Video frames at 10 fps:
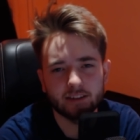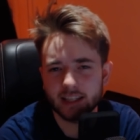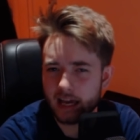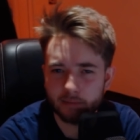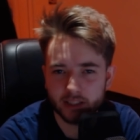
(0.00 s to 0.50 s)

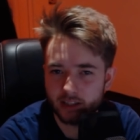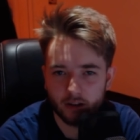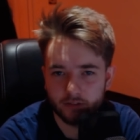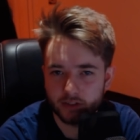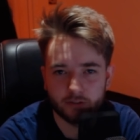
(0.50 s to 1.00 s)
The game
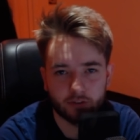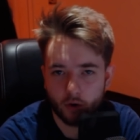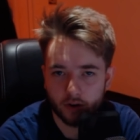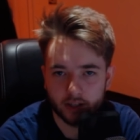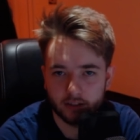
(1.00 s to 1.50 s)
itself is
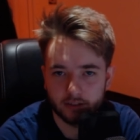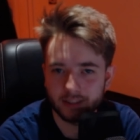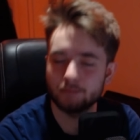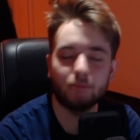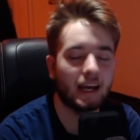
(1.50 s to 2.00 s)
fine.
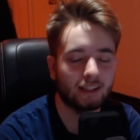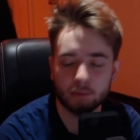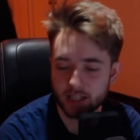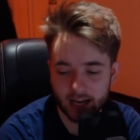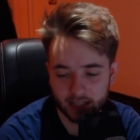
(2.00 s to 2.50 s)
The base
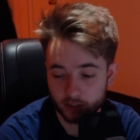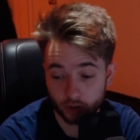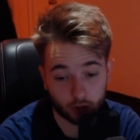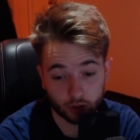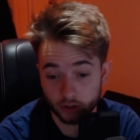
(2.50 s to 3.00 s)
mechanics
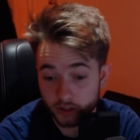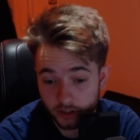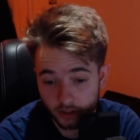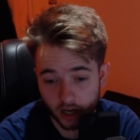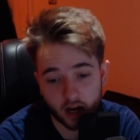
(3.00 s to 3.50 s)
are good.